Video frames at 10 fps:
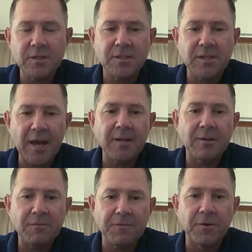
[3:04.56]
sustain
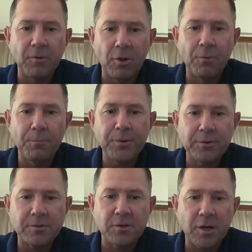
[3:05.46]
it for long
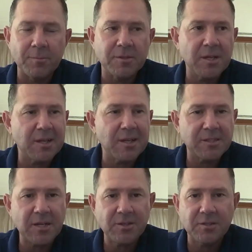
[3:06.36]
periods of time. And
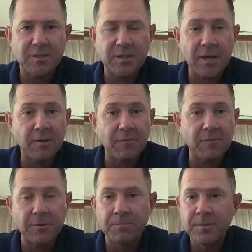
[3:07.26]
Sachin sustained it for,